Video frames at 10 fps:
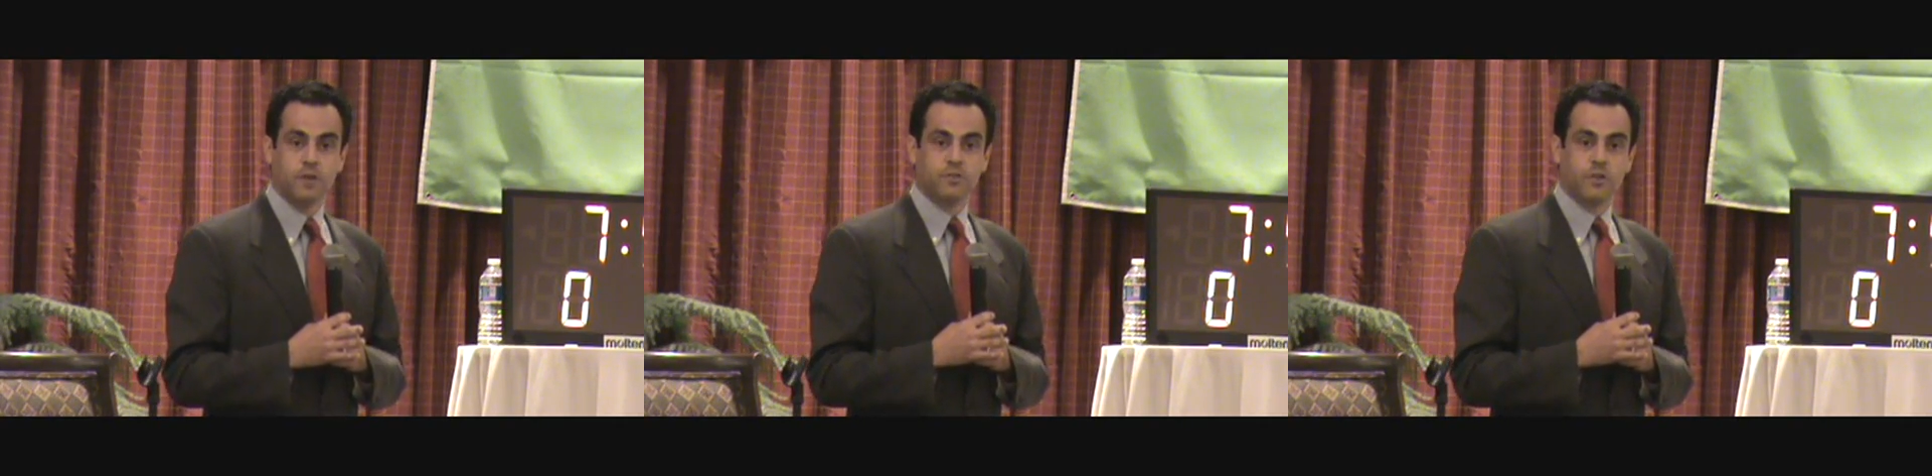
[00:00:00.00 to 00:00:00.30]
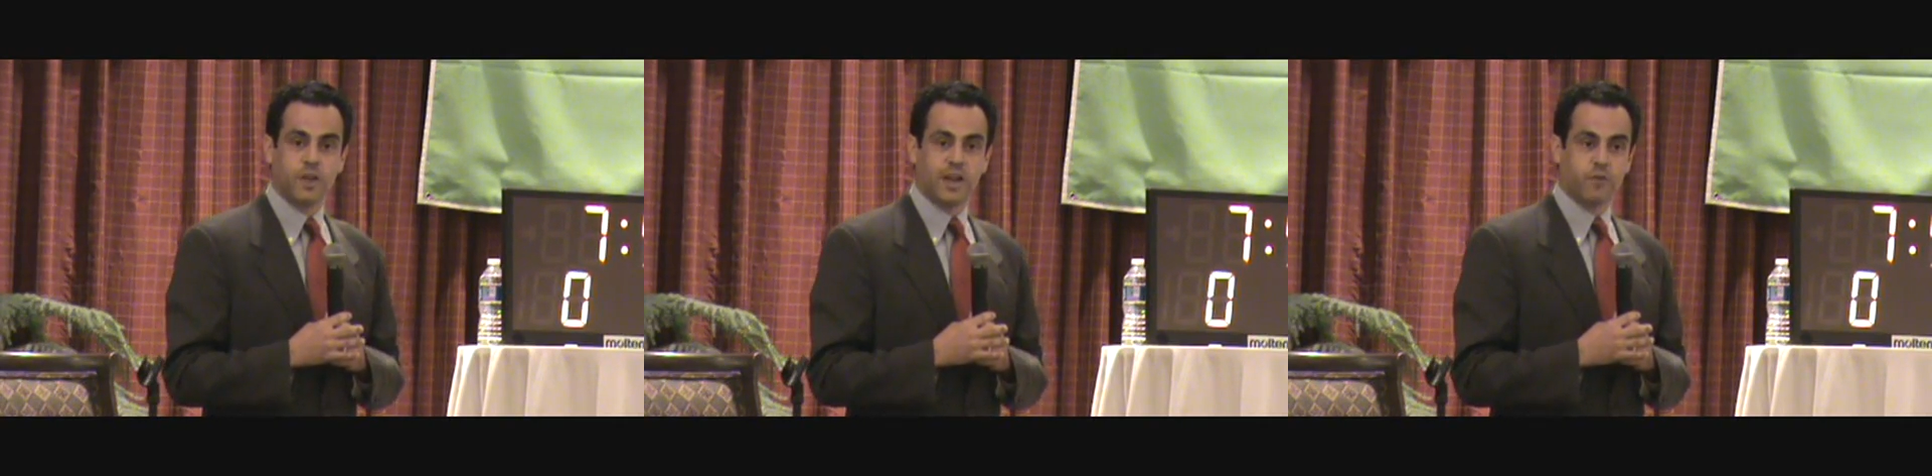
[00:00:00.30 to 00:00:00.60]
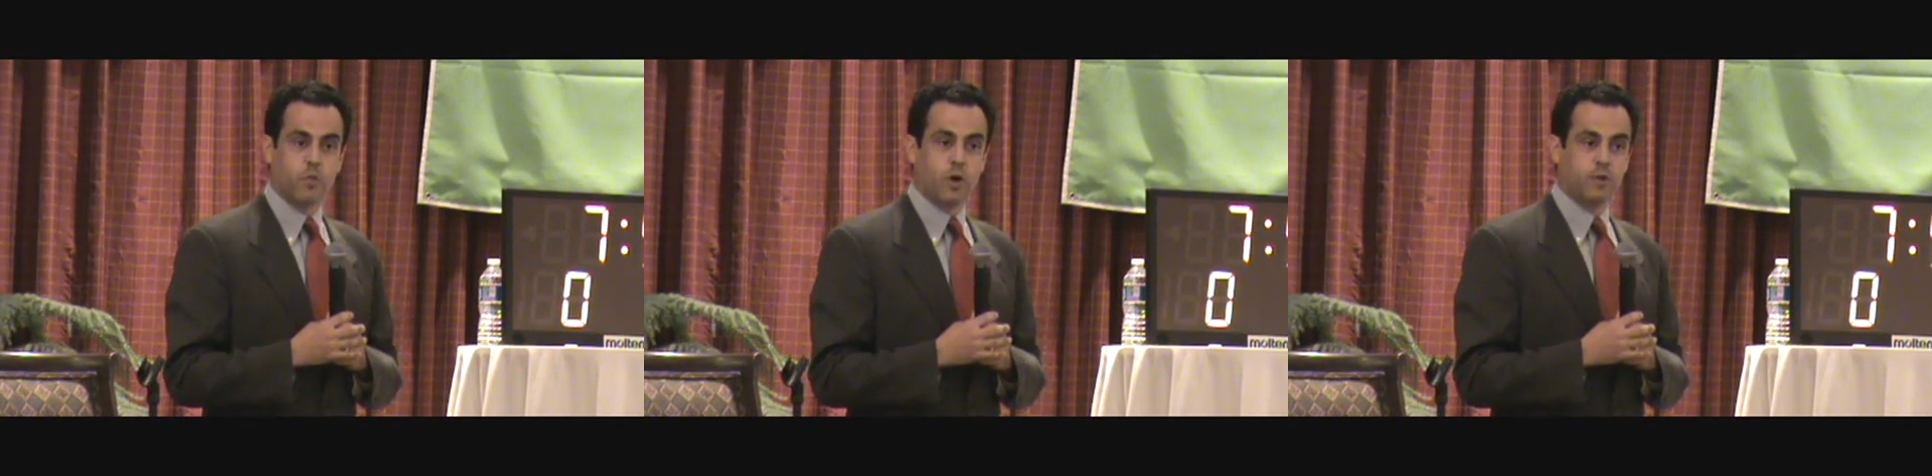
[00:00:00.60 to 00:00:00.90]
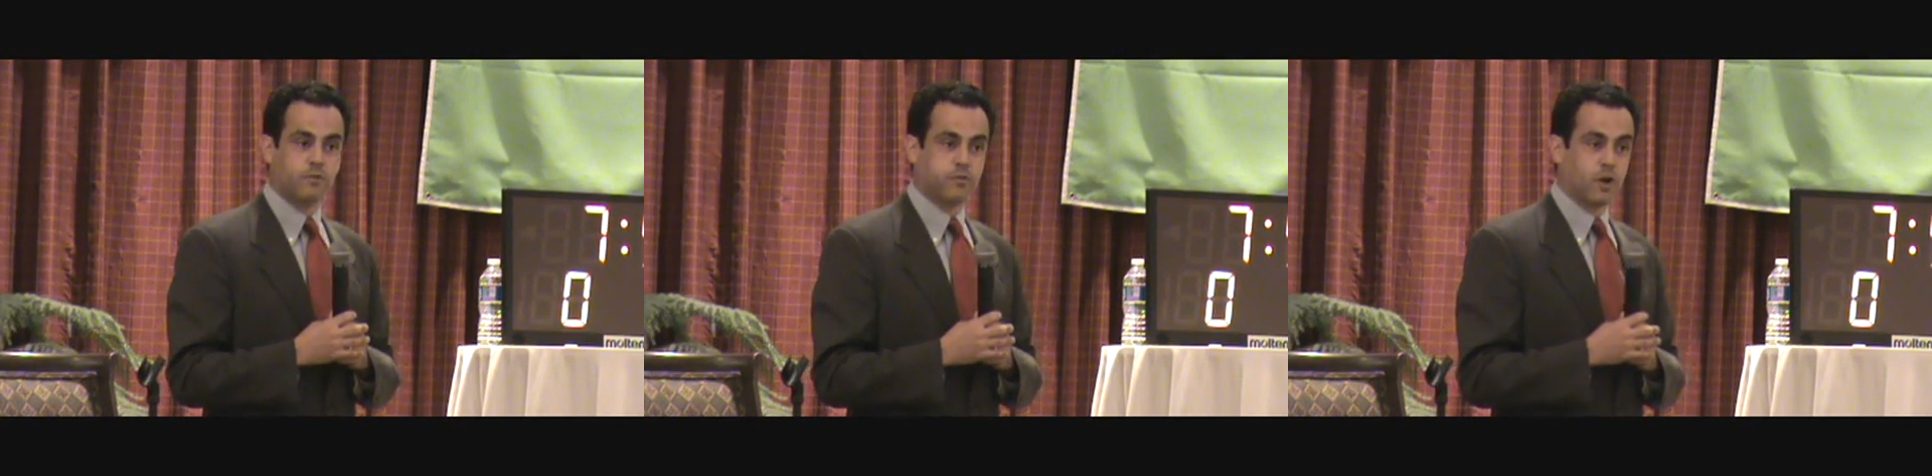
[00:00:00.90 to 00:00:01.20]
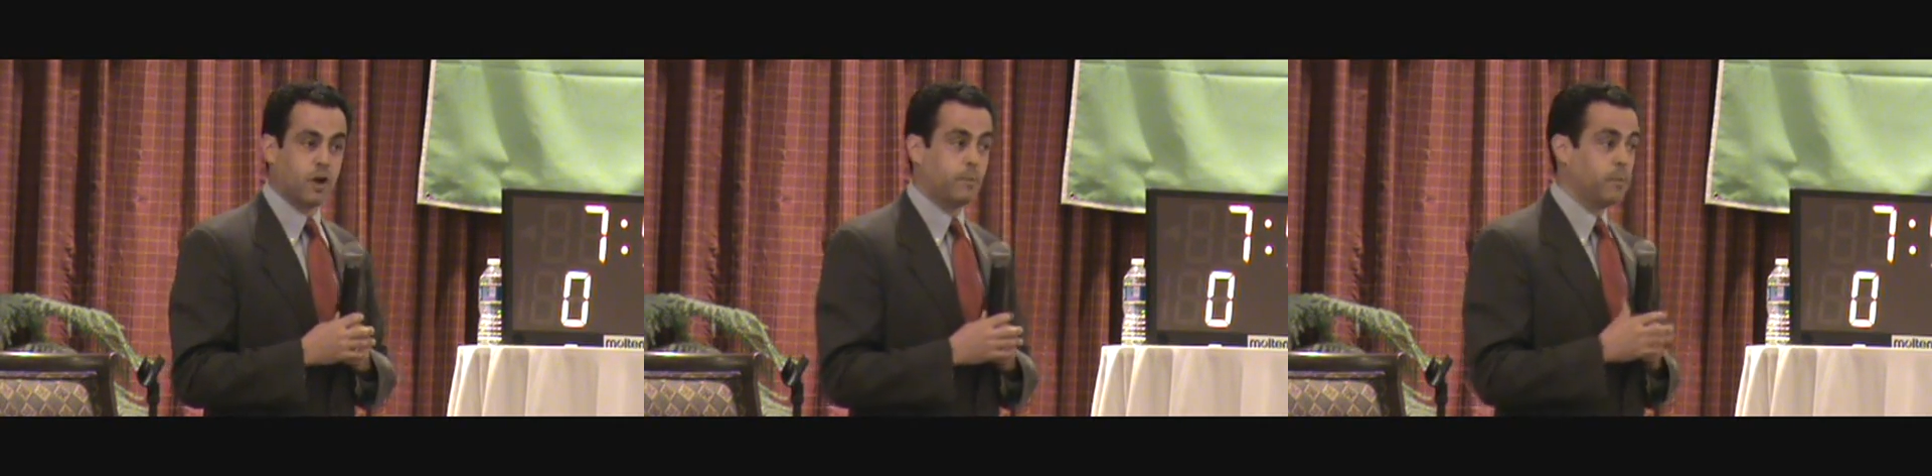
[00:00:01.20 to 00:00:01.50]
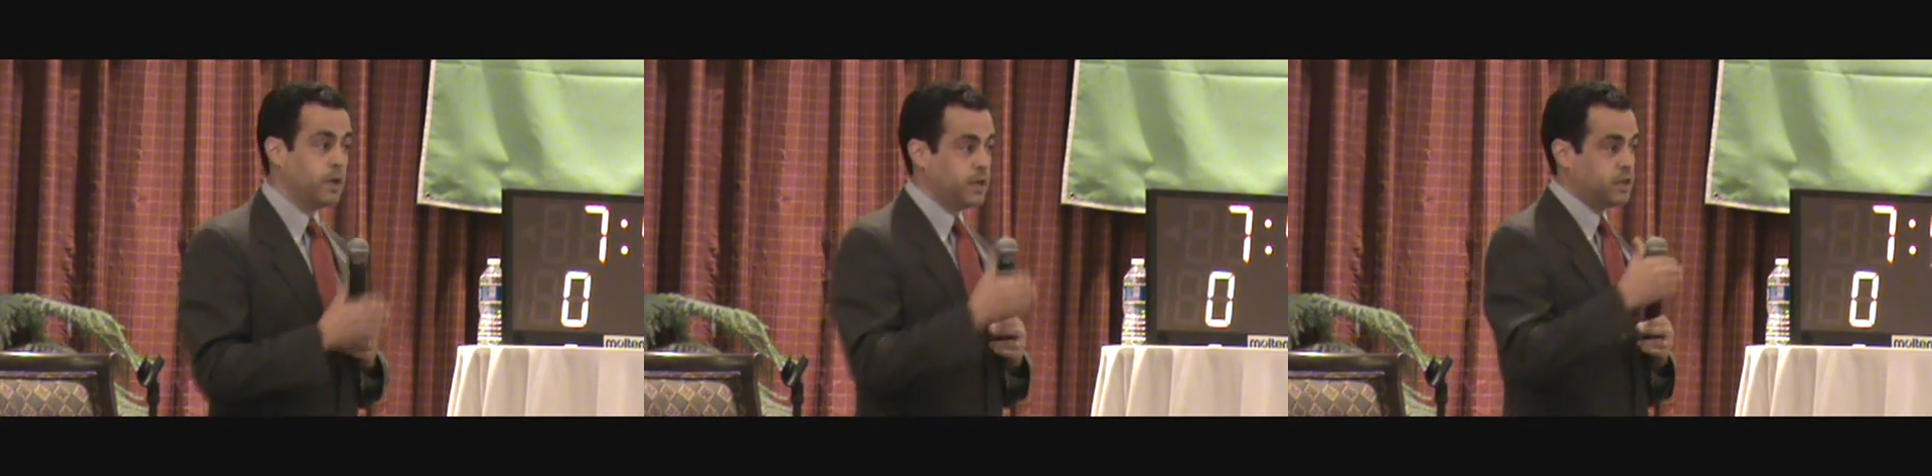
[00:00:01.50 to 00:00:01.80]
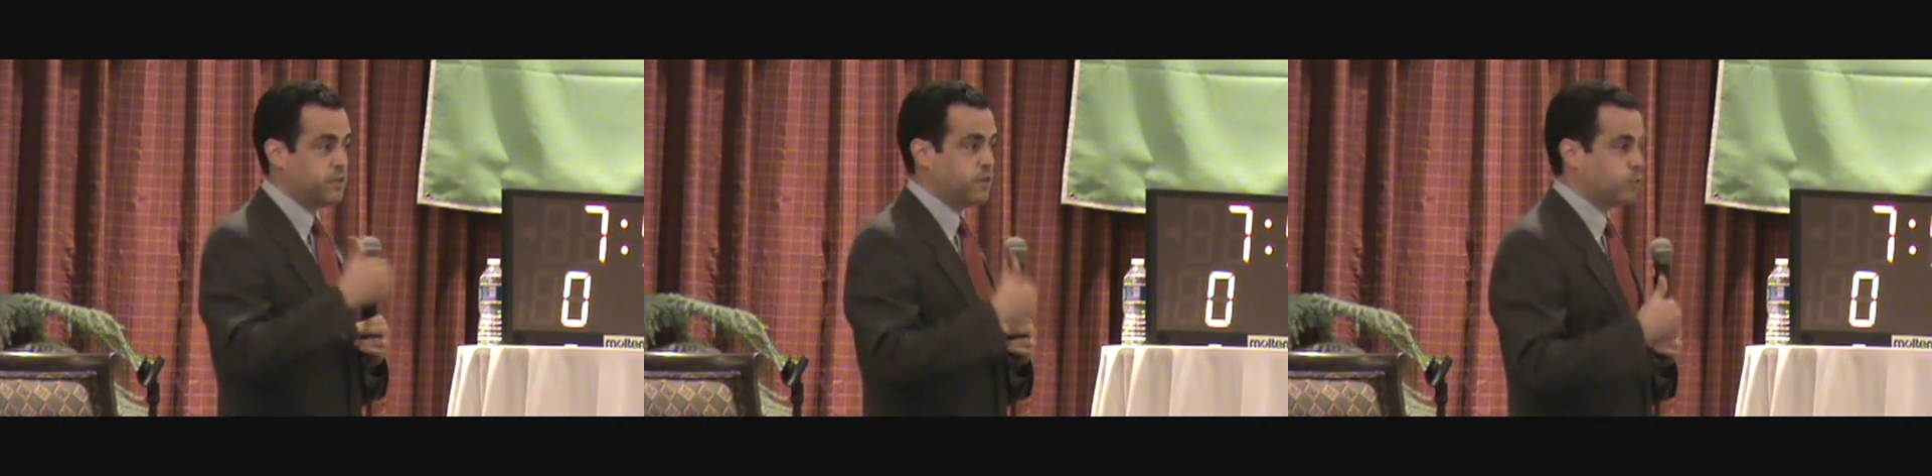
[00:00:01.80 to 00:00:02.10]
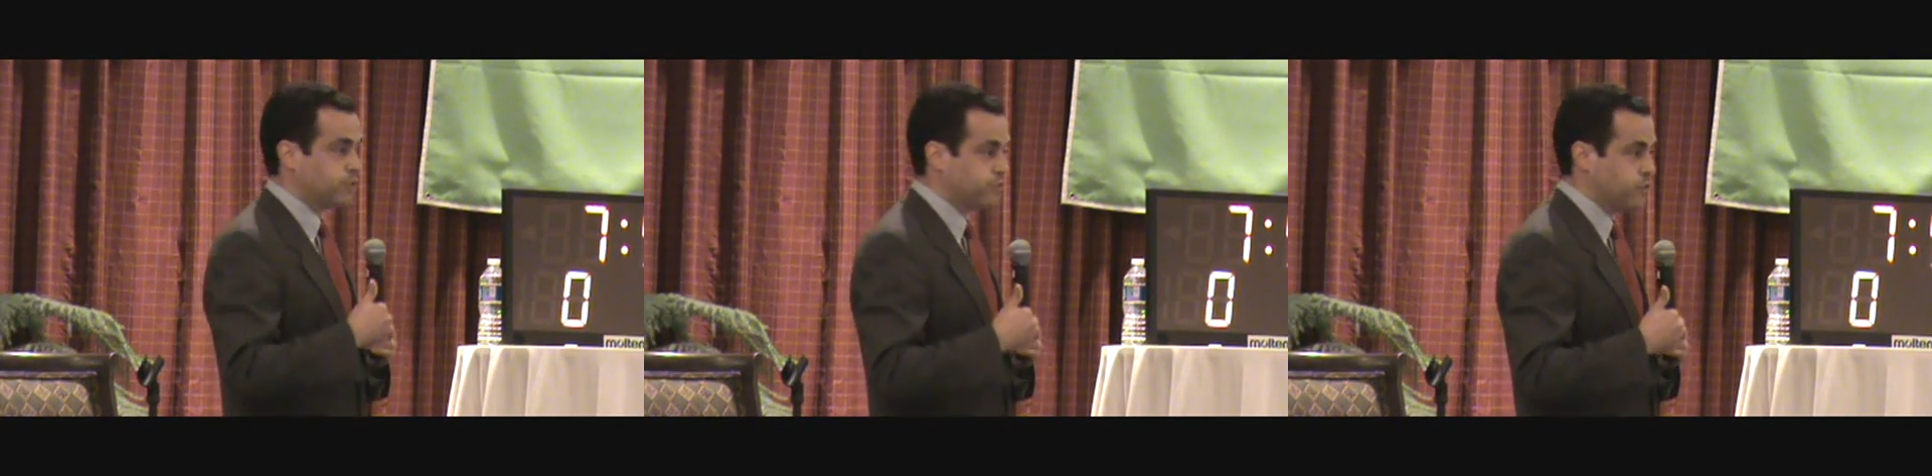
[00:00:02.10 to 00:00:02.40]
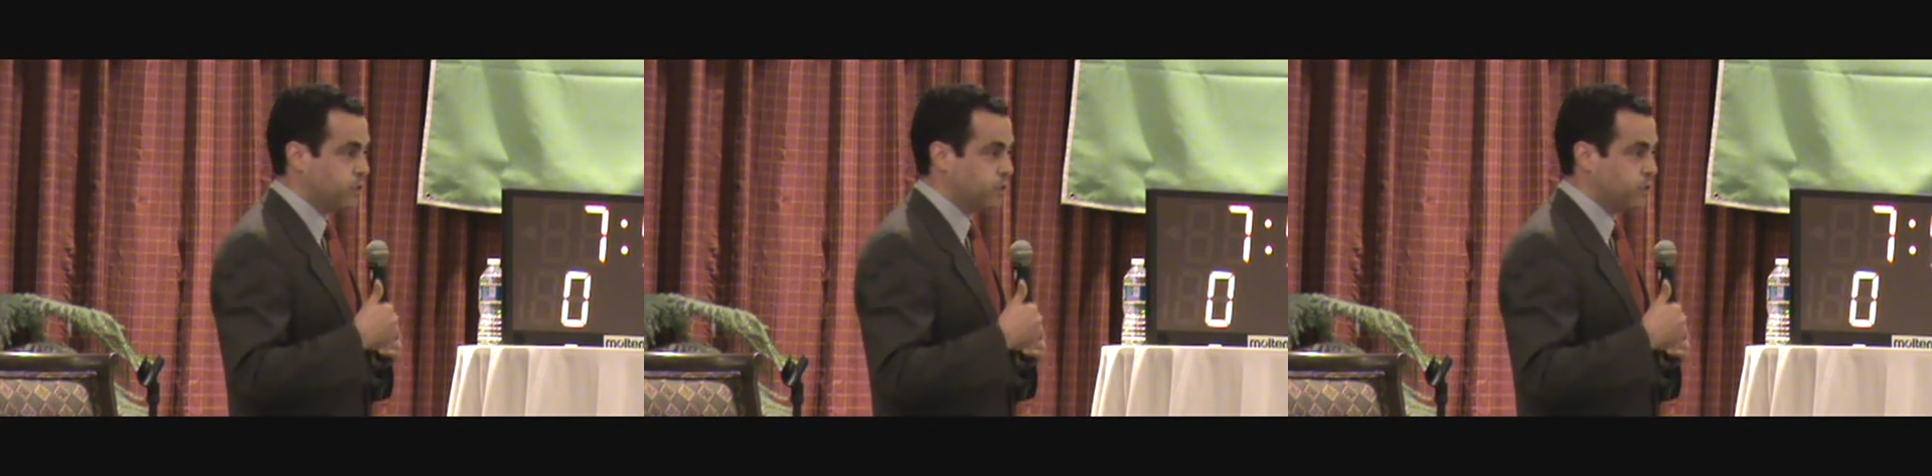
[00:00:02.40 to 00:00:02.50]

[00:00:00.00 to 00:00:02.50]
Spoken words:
so that everyone from individuals